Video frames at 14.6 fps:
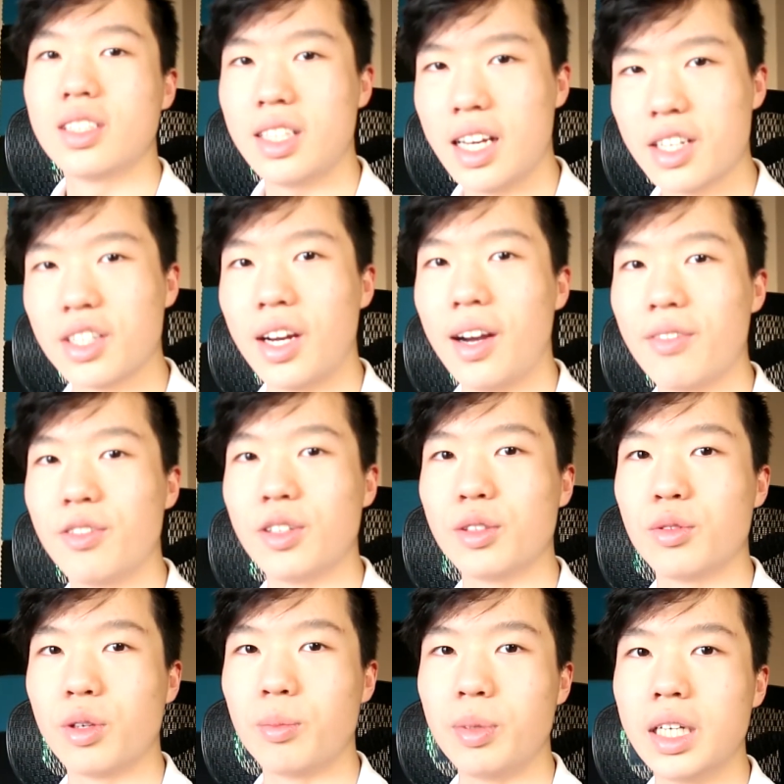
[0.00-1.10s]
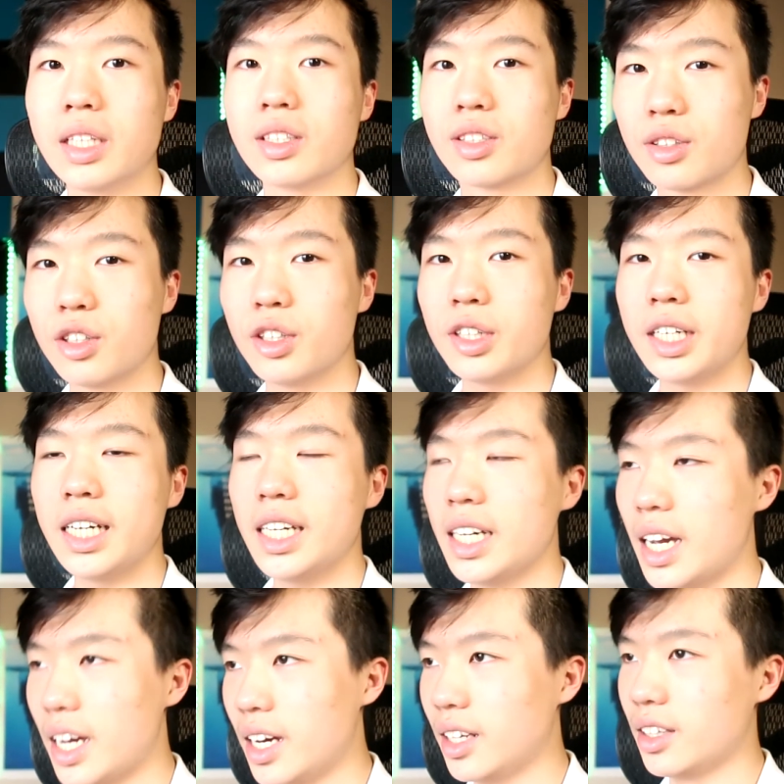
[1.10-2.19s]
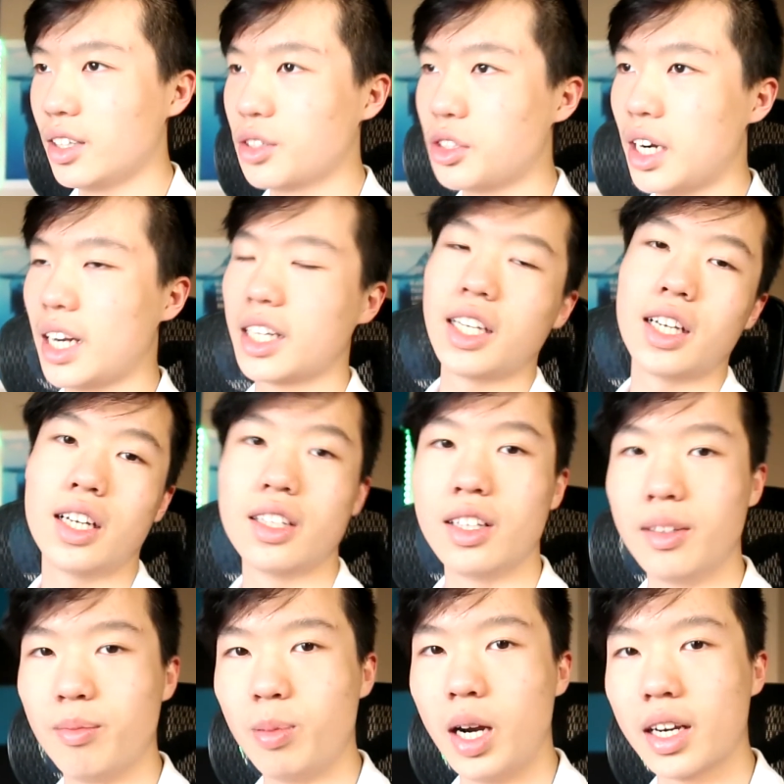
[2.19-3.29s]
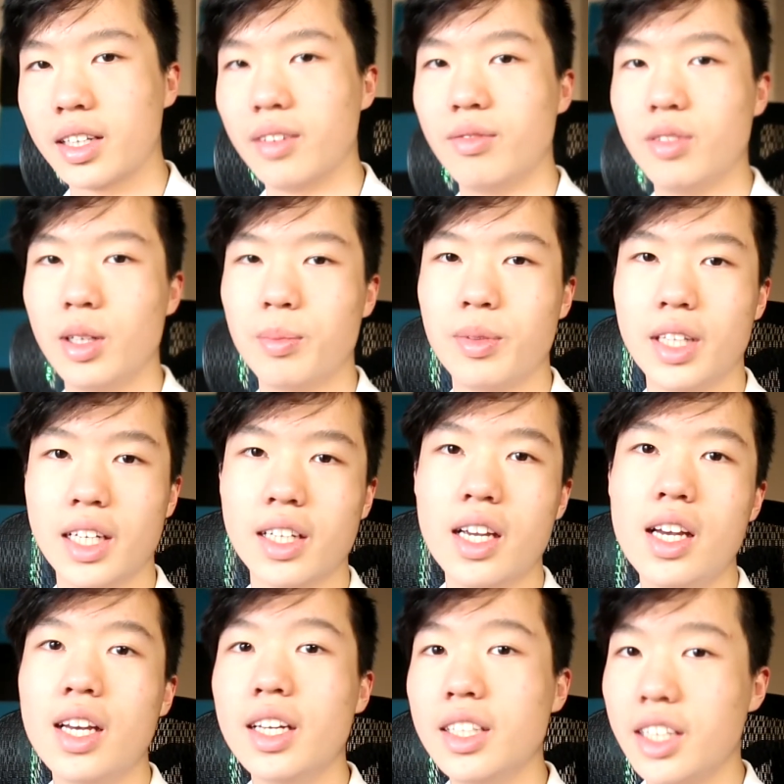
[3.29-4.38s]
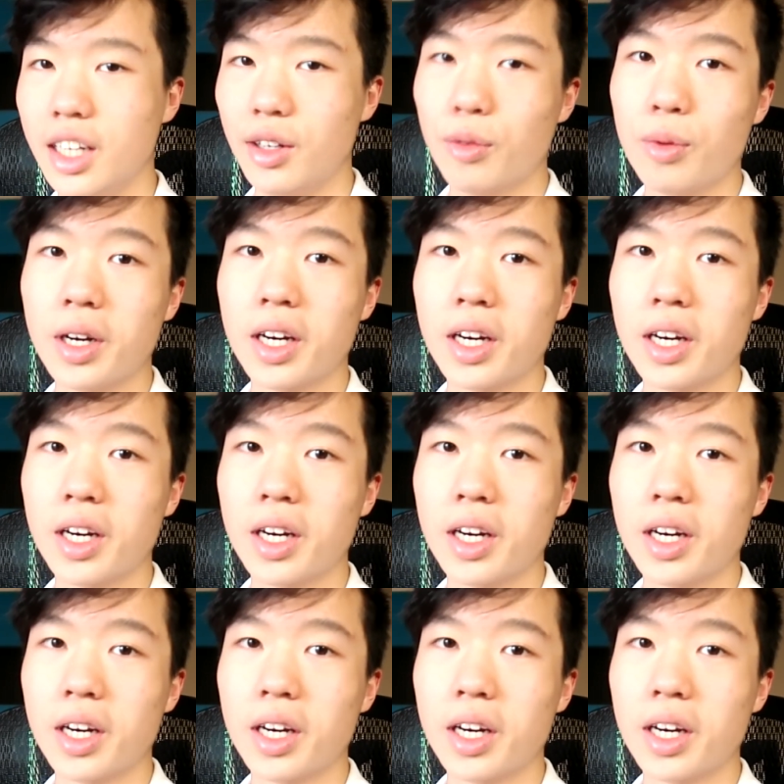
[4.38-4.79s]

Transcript: slash offers were being screwy and the tracking on the PocketFlip thing didn't